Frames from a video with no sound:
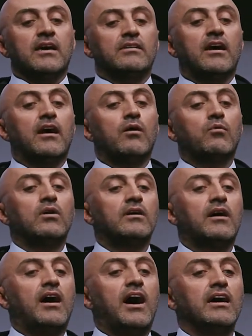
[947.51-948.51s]
Now,
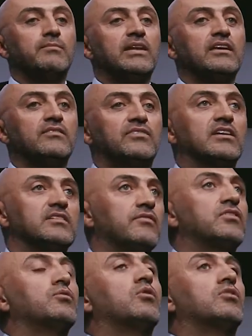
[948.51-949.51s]
I believe that
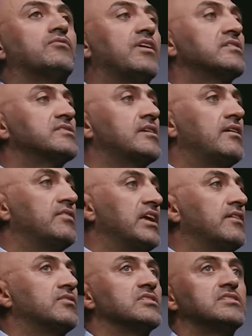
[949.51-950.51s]
every one of us have an
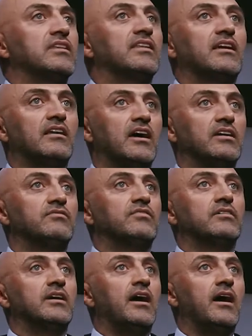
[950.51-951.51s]
Everest in their life,
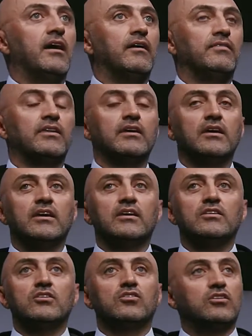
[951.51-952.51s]
and
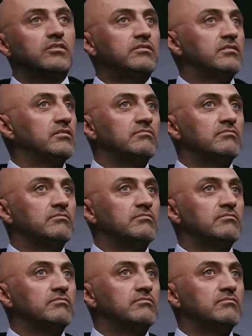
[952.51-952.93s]
you could,